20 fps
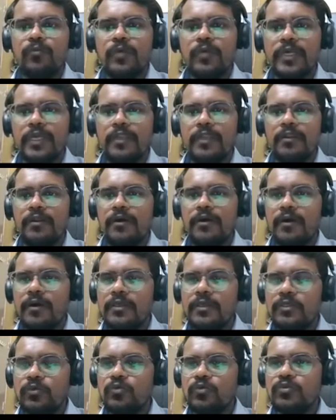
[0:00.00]
we can
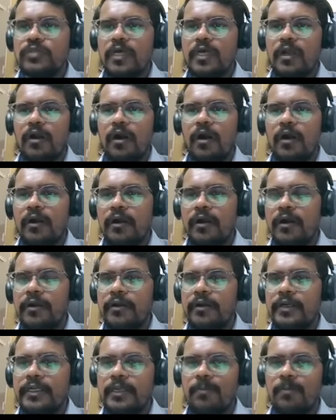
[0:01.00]
use the
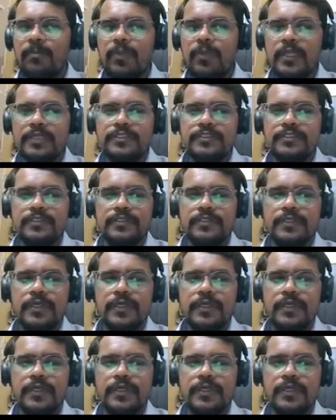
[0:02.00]
Kanga templates